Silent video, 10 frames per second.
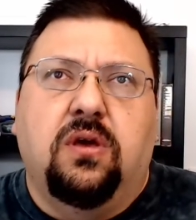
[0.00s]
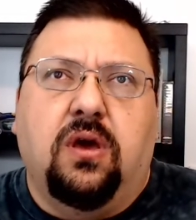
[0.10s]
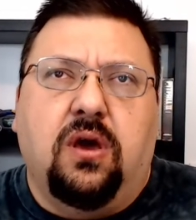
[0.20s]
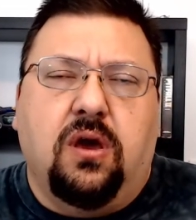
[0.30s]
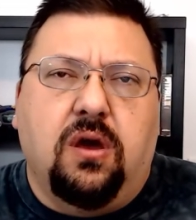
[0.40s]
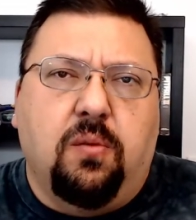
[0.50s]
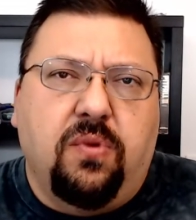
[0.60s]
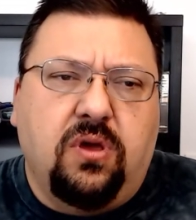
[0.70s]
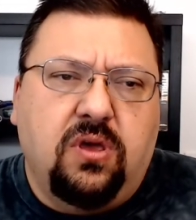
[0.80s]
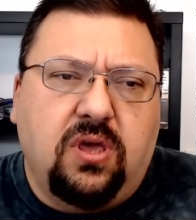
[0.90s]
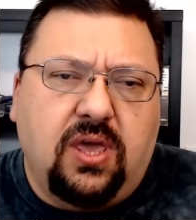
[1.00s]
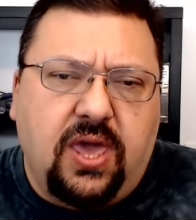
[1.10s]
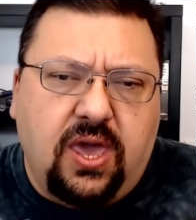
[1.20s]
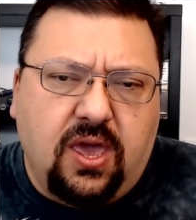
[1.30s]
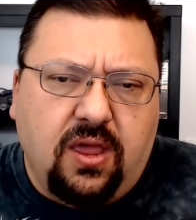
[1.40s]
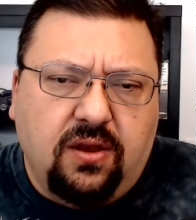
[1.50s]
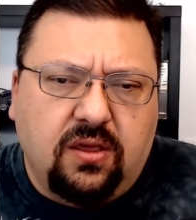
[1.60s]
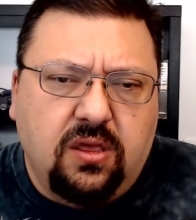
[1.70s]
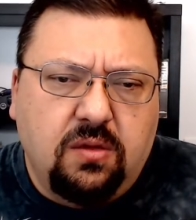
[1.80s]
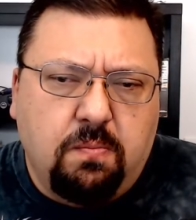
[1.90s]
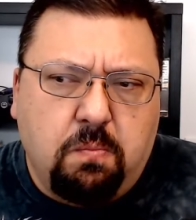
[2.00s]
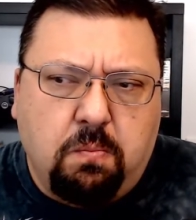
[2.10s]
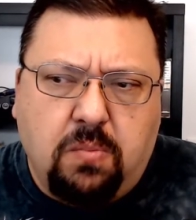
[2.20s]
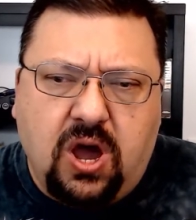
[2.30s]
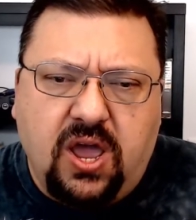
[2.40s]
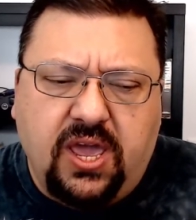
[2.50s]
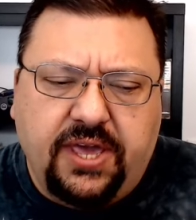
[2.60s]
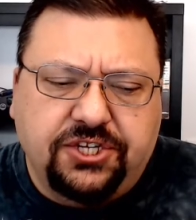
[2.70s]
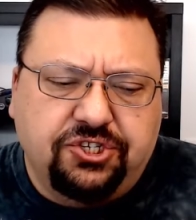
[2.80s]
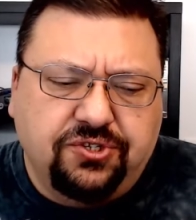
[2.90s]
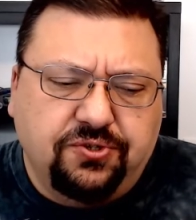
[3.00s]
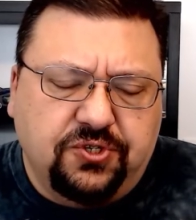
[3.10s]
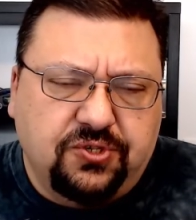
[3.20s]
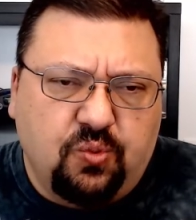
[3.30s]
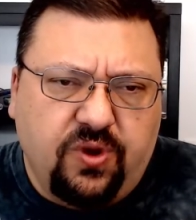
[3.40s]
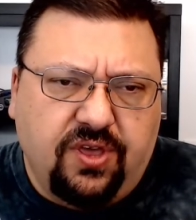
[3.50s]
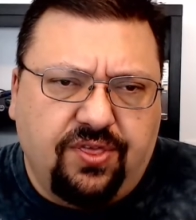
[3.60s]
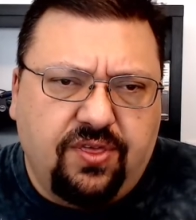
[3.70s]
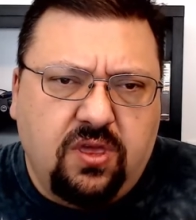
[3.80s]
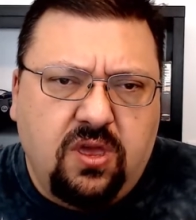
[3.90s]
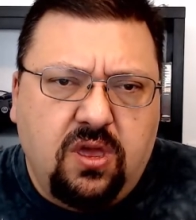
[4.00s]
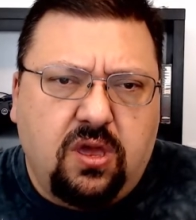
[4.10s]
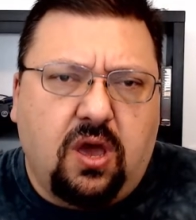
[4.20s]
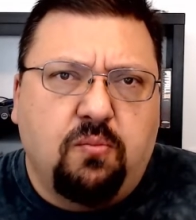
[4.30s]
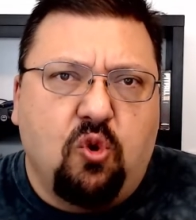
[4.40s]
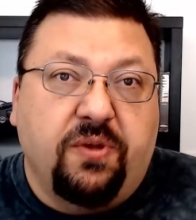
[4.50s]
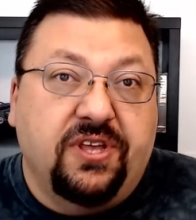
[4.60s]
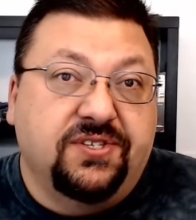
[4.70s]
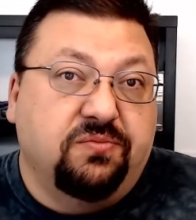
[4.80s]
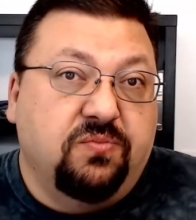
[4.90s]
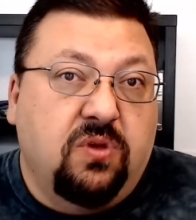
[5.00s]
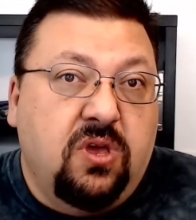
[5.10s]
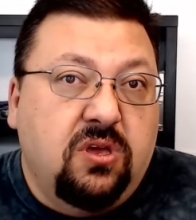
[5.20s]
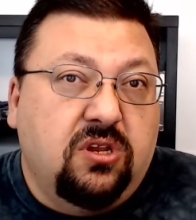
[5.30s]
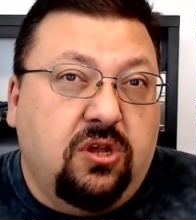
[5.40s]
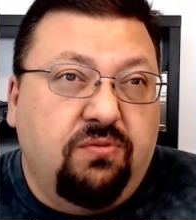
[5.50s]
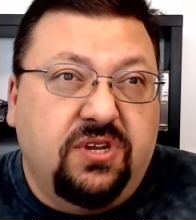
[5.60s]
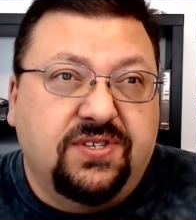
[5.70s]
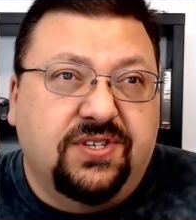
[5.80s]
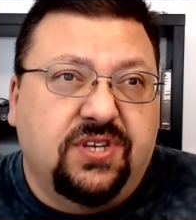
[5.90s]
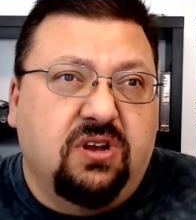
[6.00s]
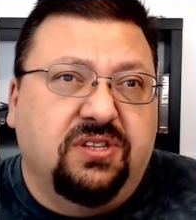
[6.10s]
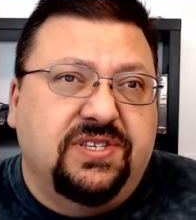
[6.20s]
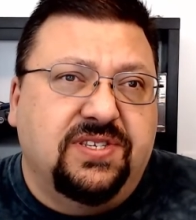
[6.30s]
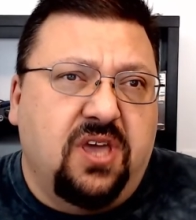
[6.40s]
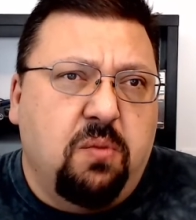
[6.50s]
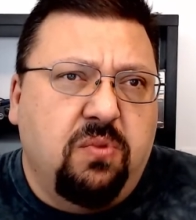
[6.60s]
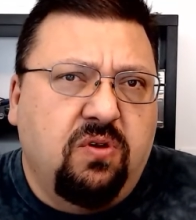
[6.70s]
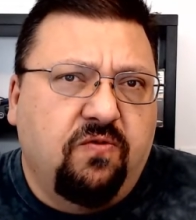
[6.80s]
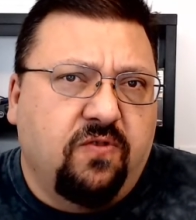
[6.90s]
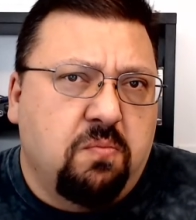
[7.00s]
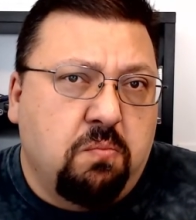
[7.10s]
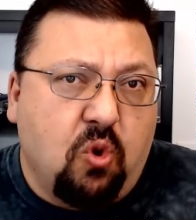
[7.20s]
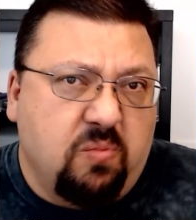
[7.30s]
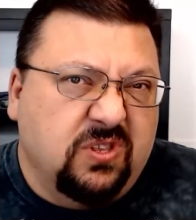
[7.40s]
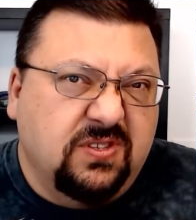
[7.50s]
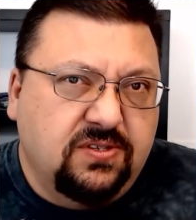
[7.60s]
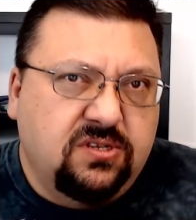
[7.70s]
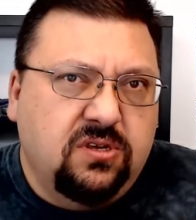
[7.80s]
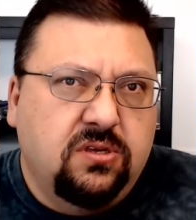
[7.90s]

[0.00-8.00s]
um, and my issues with Mormonism don't necessarily stem from Mormons